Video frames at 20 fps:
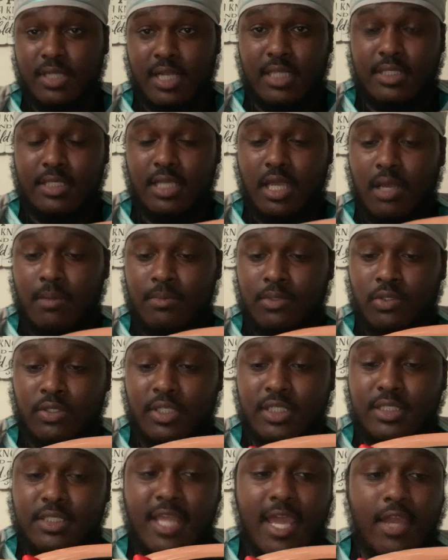that time. So
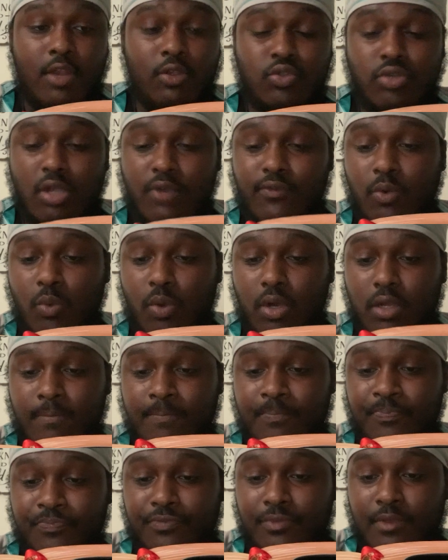this Daniel 12 and 1.
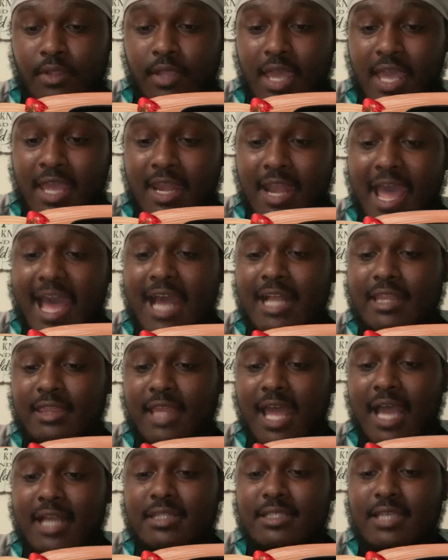And at
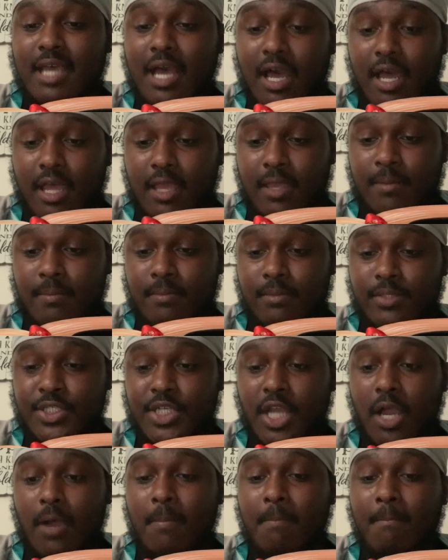that time
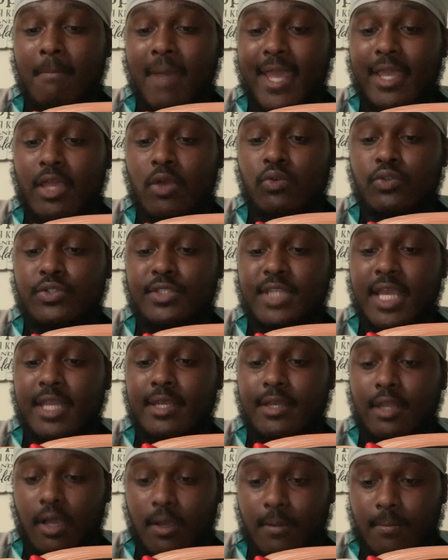shall Michael
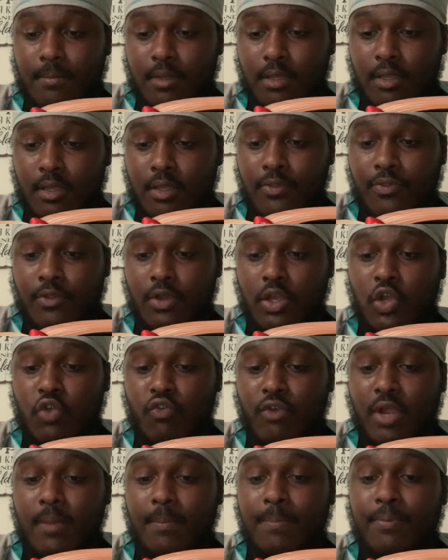stand up, the
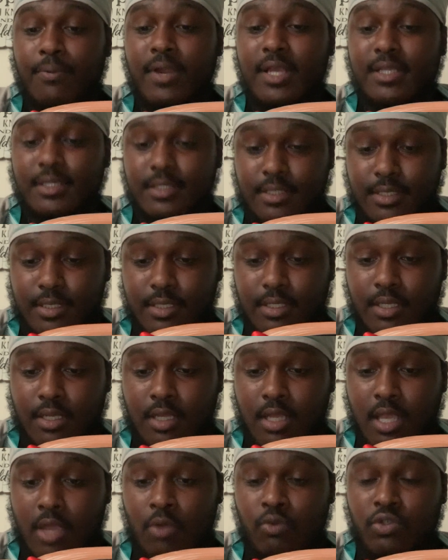great prince.
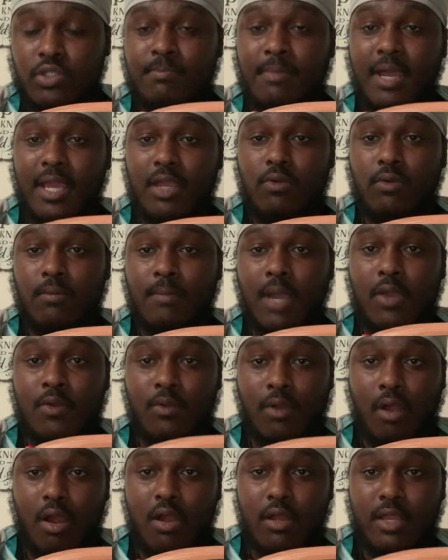Who's Michael? Michael
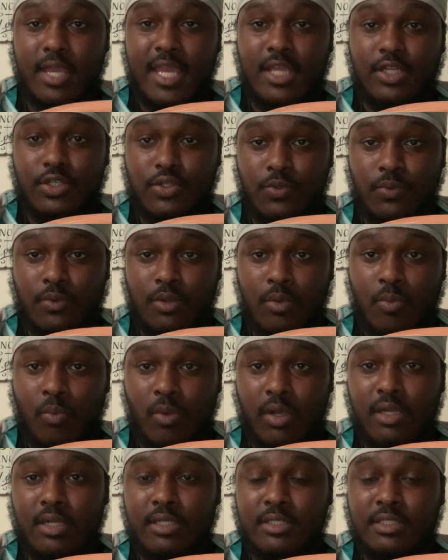the archangel,
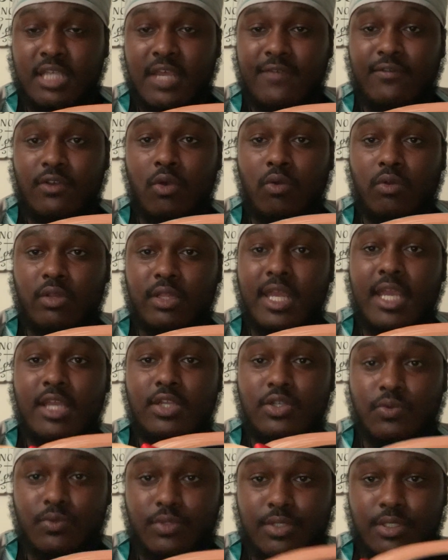one of the seven holy
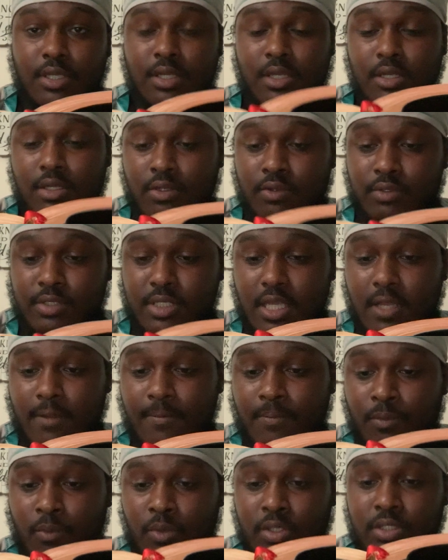angels. You see,
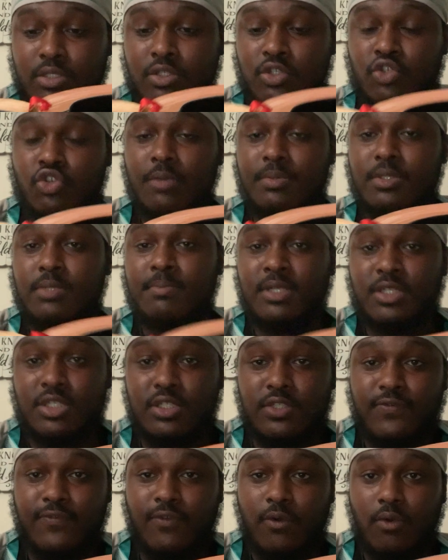which the scripture
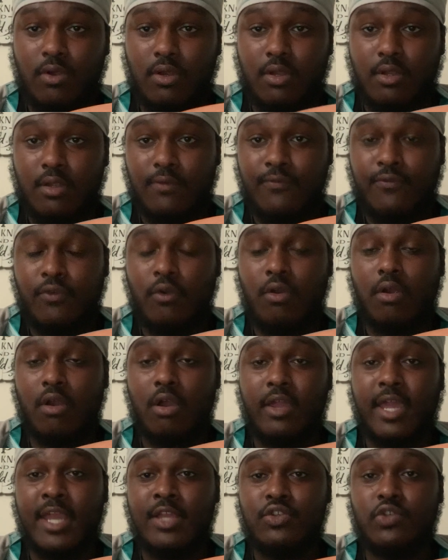mentions four, four
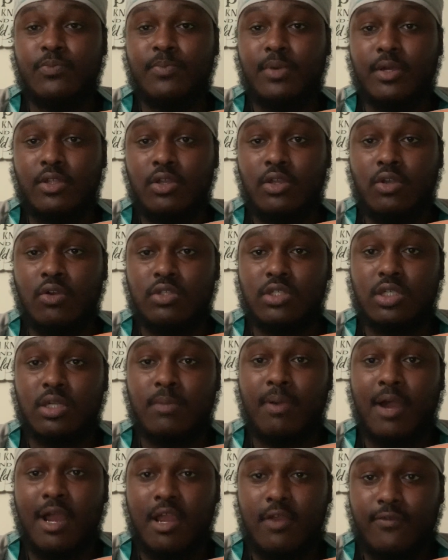archangels, but you go into the
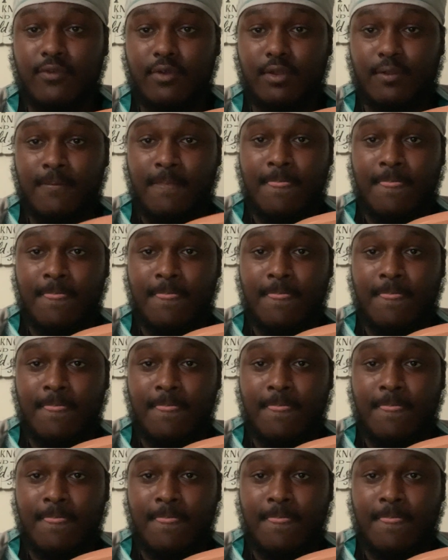pocket for